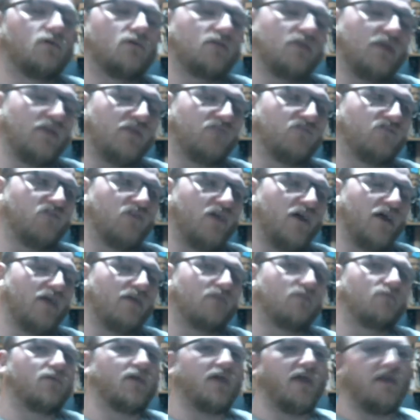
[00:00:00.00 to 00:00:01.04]
that's right,
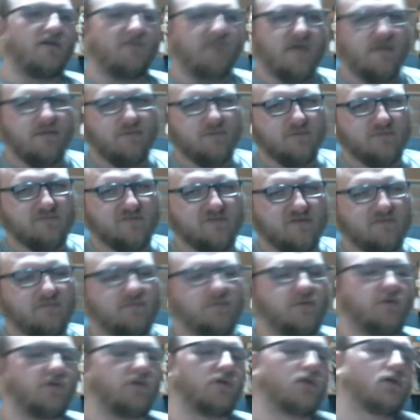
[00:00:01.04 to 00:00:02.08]
we have Abrams on
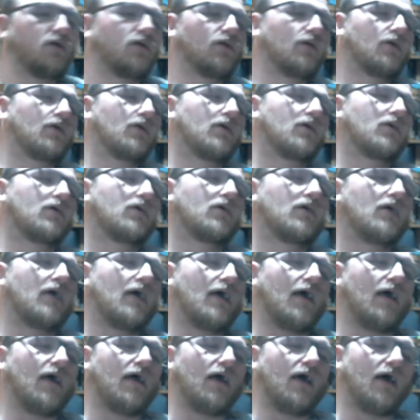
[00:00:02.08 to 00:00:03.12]
board.
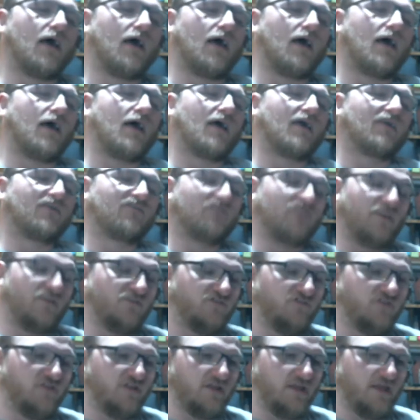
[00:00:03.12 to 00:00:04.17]
Uh,
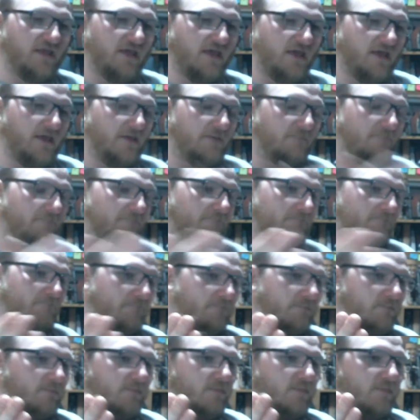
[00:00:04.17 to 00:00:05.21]
essentially,
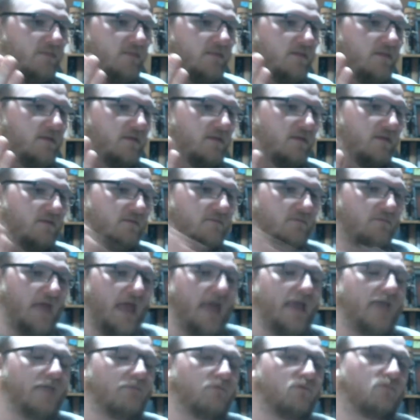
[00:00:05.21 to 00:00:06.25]

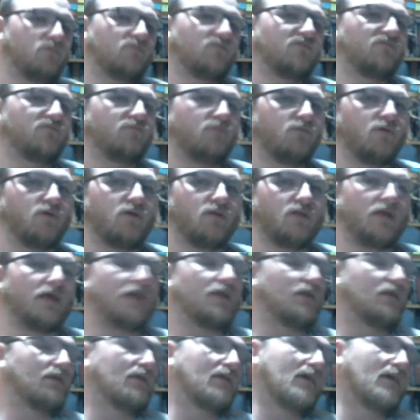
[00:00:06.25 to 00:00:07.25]
Abrams will, and